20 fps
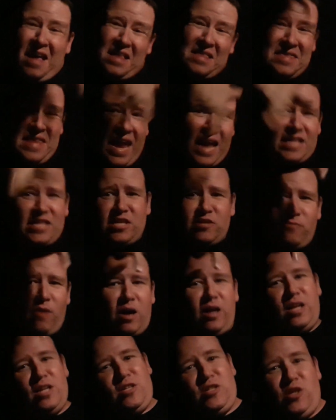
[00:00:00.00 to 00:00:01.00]
dancing
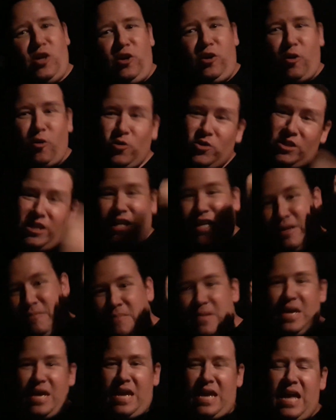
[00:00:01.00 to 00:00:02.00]
around in circles. Look at
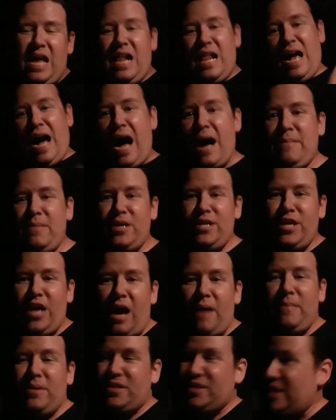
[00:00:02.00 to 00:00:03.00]
me. I'm
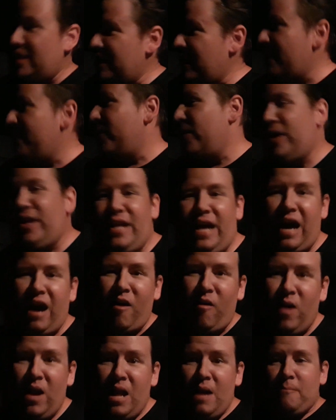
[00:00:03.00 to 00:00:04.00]
a celebrity
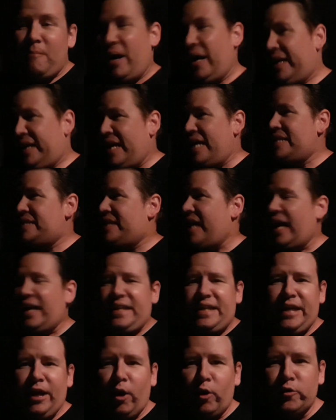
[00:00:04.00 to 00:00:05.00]
now. My kids got
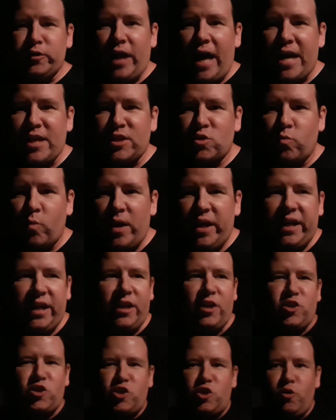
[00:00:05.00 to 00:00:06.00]
killed last week in
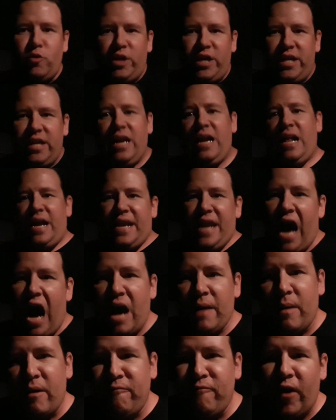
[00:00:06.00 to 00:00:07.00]
the shooting.
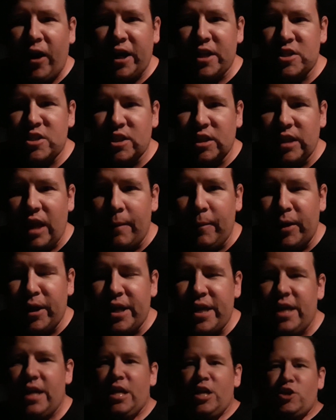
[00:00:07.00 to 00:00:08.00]
Now I'm a fucking
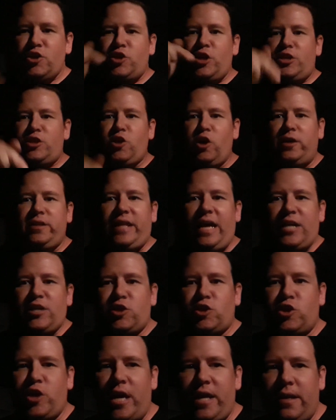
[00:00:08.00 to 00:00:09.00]
celebrity. She took that
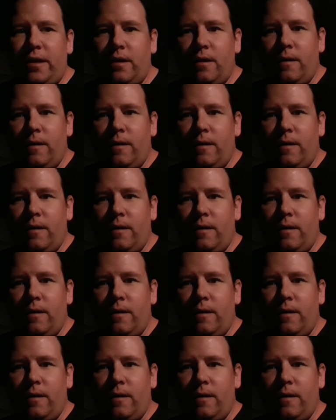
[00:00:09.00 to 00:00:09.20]
shit.